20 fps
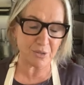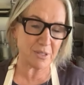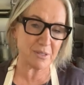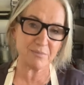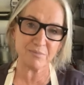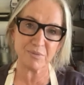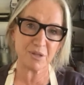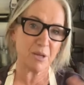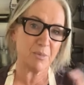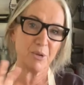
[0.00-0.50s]

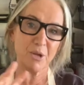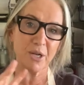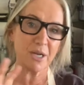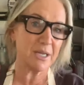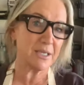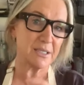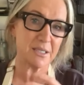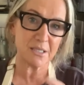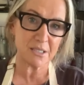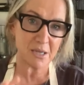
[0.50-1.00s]
the
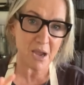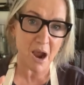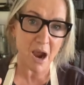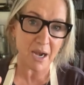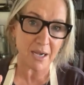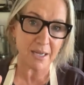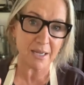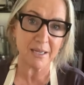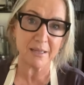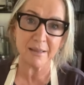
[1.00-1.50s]
communities are
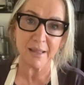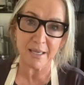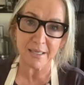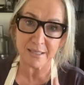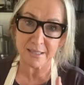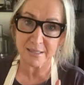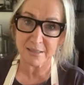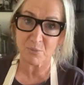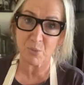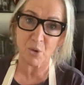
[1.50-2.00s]
tiny and
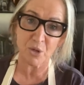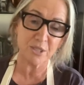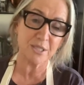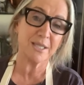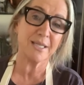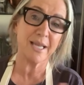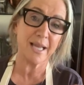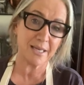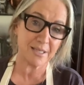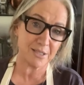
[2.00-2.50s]
they want
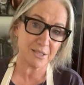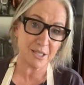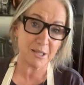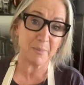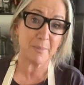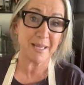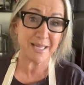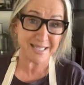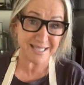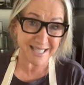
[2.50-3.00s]
to get to
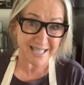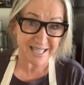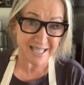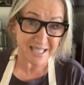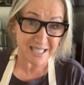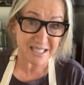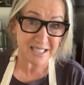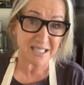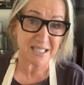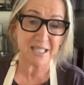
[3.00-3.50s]
the big
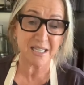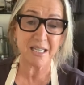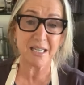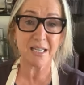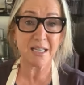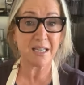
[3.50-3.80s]
cities.